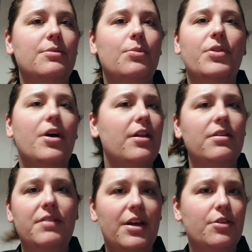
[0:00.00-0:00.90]
with all
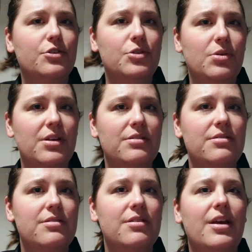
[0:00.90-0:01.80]
of the other
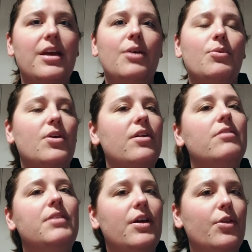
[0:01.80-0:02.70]
students and with all
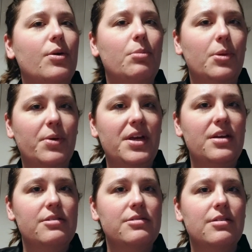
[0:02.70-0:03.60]
of the other
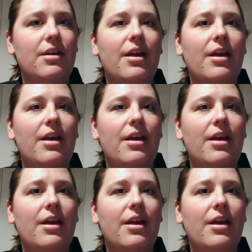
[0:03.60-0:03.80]
employees.